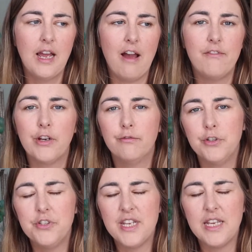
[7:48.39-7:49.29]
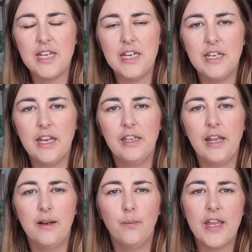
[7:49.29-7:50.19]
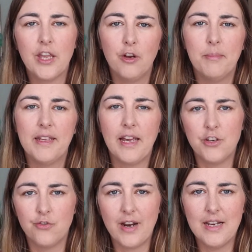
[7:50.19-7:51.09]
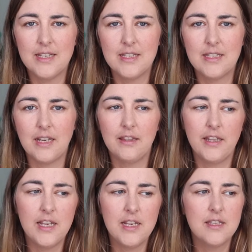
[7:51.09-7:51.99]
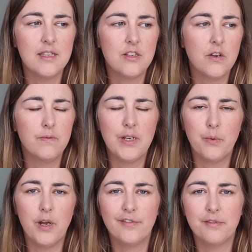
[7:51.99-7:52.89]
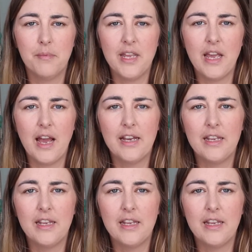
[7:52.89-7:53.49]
having a routine and like waking up and getting dressed. These don't really work for me.